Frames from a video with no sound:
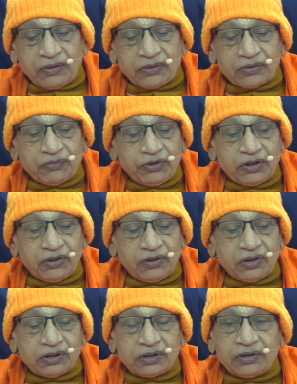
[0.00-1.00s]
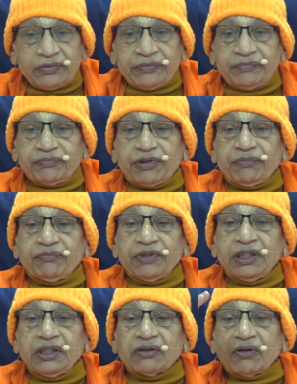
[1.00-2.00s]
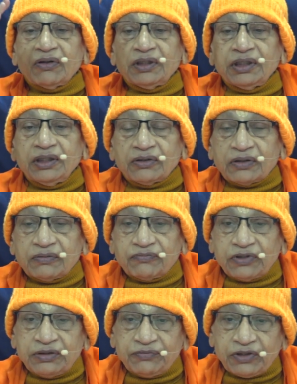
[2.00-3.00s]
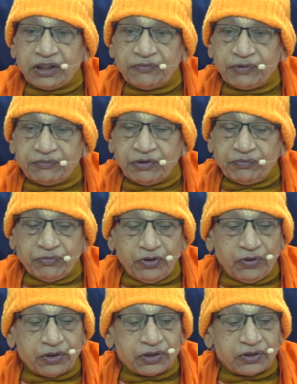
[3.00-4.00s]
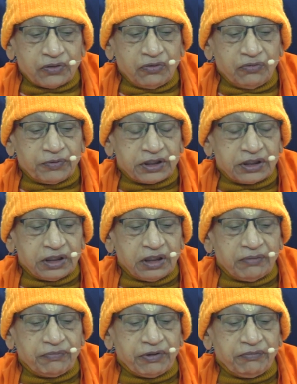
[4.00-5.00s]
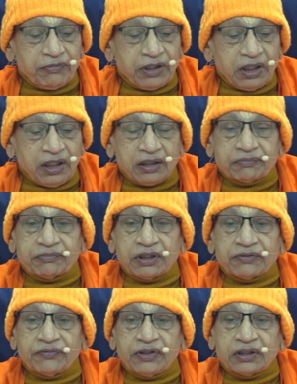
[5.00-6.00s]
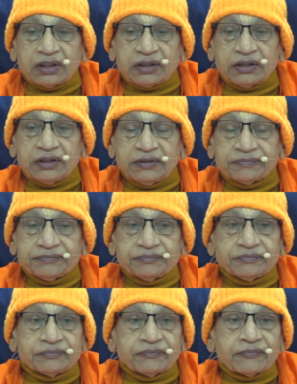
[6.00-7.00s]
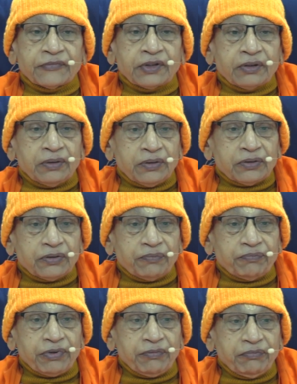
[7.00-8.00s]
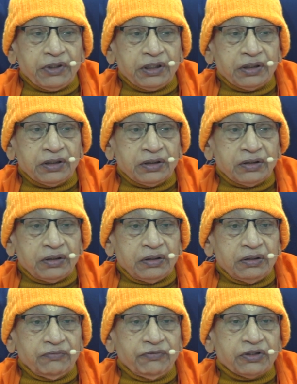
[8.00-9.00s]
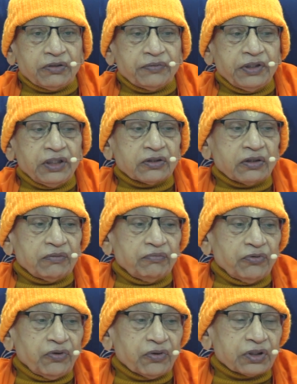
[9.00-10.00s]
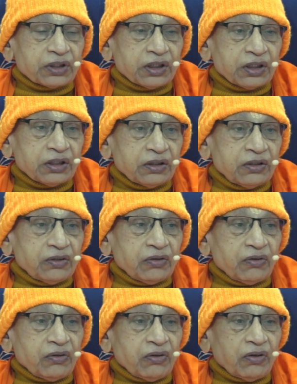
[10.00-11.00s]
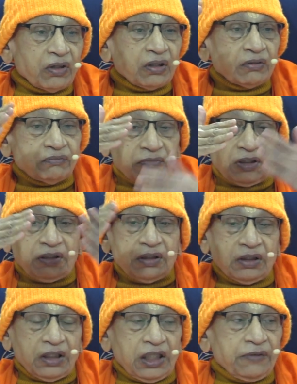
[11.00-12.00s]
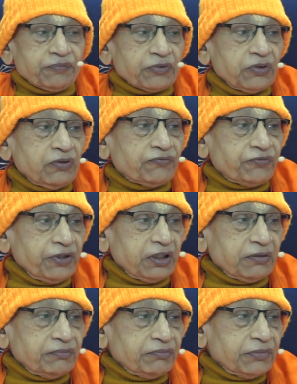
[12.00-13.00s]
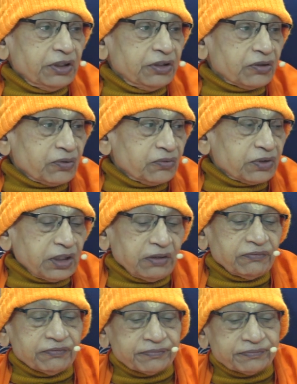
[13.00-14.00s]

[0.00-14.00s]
So, because Brahma is already your one. What is Brahma? Moksha rupasya brahmana atmatve sati. So Brahman, which of nature of moksha or absolute freedom, is your own self.